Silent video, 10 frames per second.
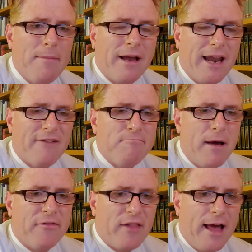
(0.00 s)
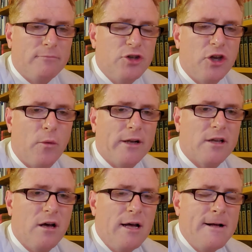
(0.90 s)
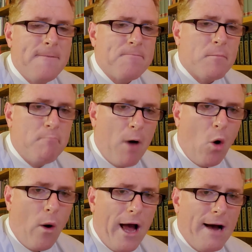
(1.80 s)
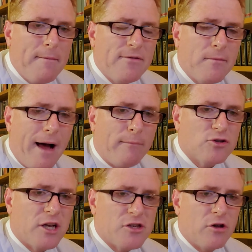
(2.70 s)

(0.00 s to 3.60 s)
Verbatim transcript: They left Bethlehem, Judah, went to Moab, and the Bible says